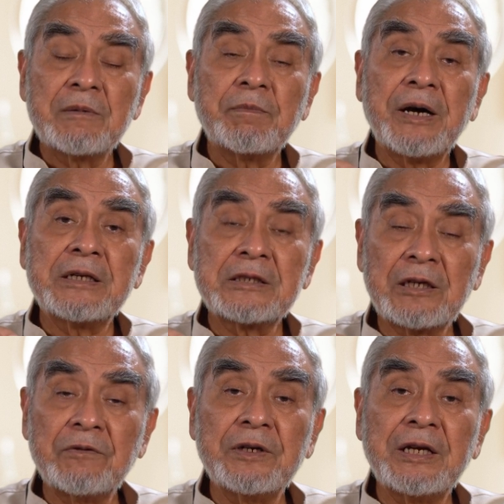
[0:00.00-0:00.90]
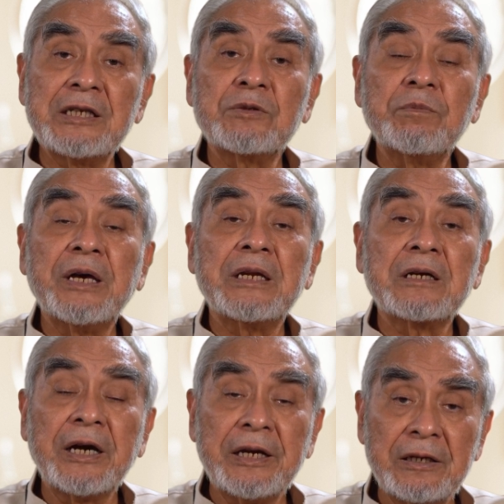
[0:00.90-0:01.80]
by serving his
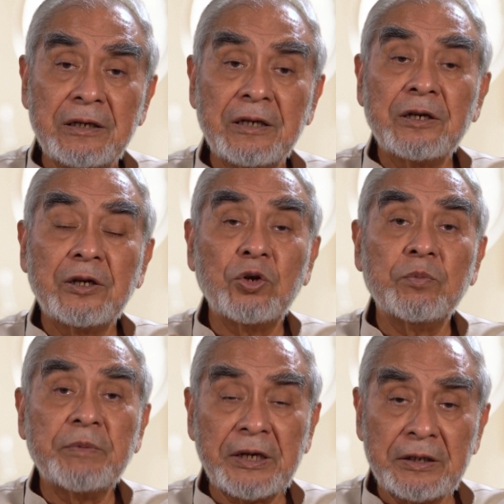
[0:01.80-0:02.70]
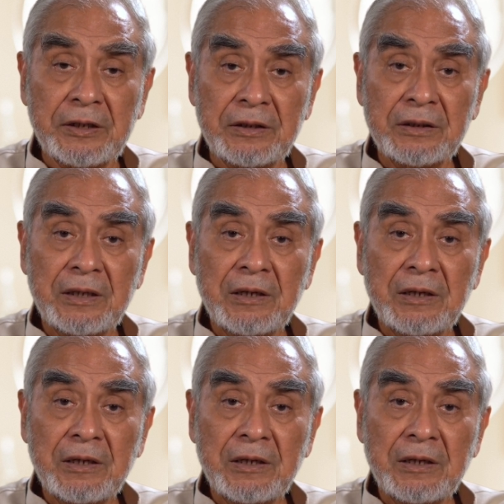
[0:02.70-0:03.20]
mankind, humanity,